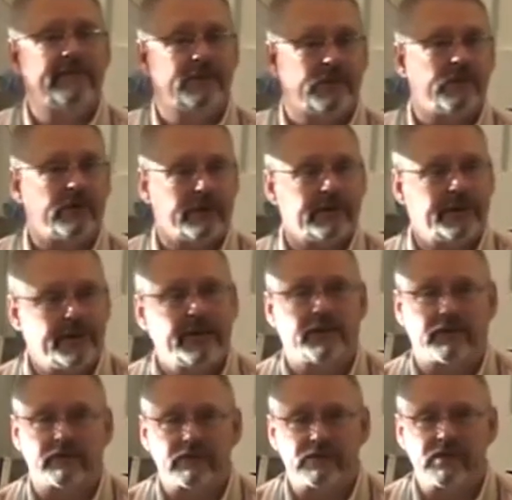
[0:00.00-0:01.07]
200
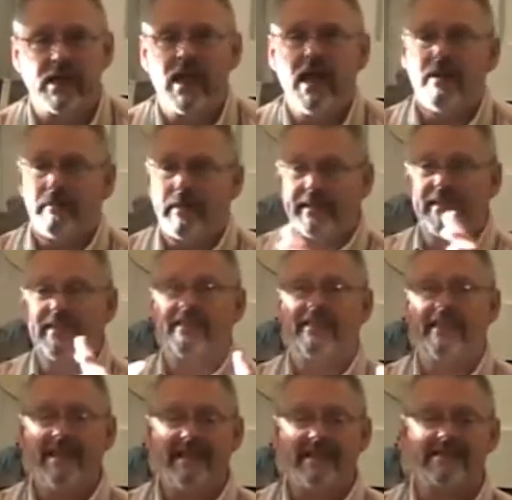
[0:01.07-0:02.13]
years. But
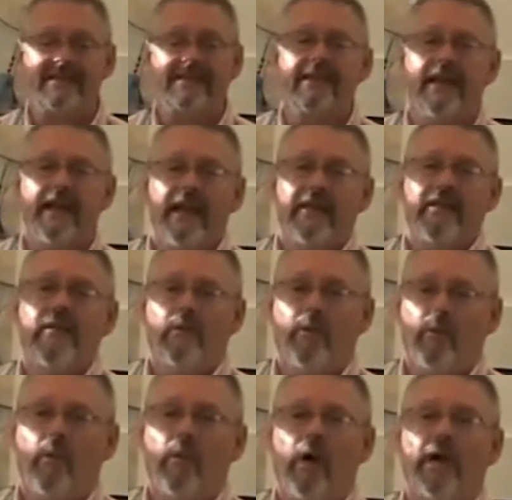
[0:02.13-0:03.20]
this,
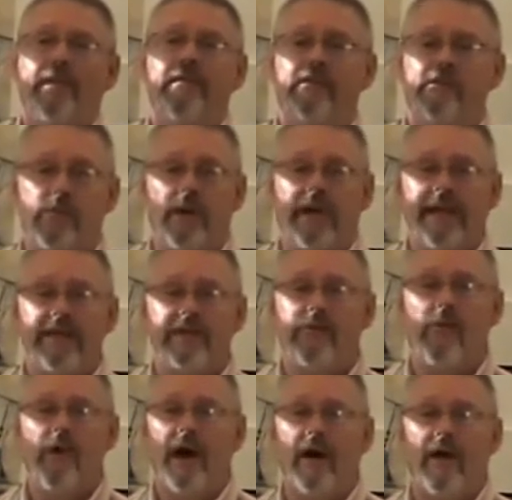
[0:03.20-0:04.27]
on
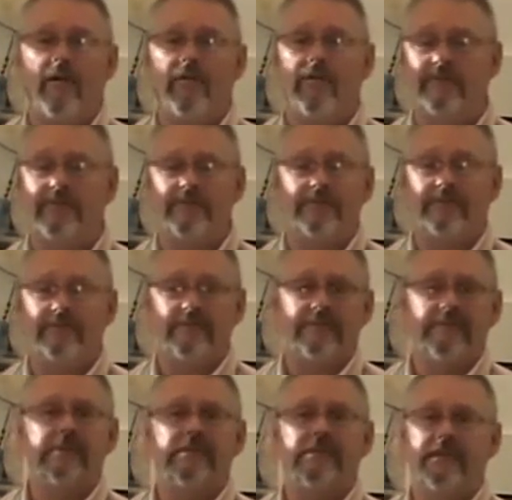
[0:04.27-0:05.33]
2012,
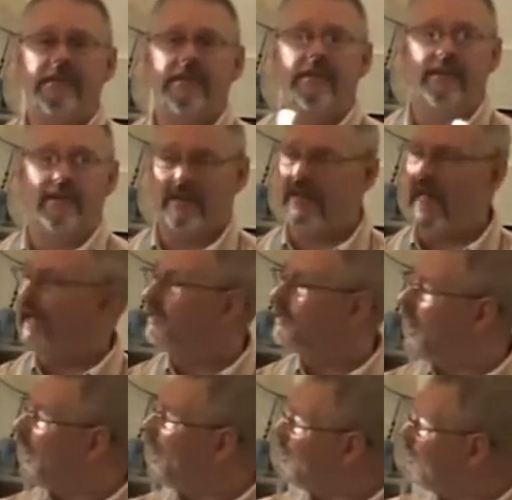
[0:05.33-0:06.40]
that
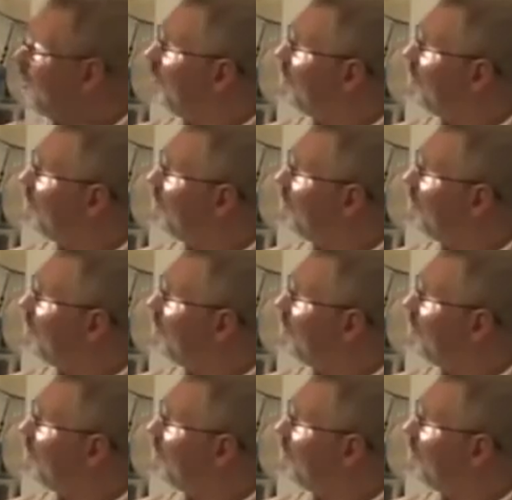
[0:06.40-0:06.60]
date,